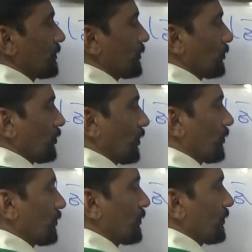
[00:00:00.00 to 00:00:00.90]
you
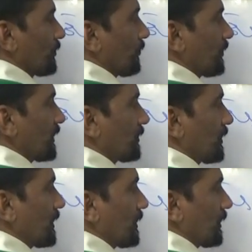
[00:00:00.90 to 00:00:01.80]
know V3
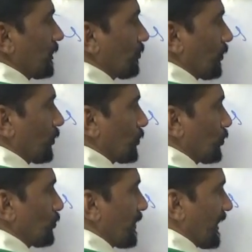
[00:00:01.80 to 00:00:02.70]
equal to
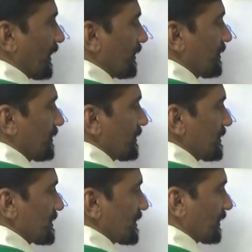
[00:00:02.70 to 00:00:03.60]
Q by
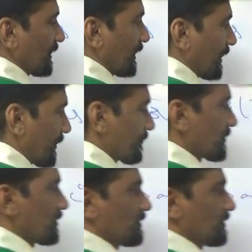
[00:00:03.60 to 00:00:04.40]
C3 now.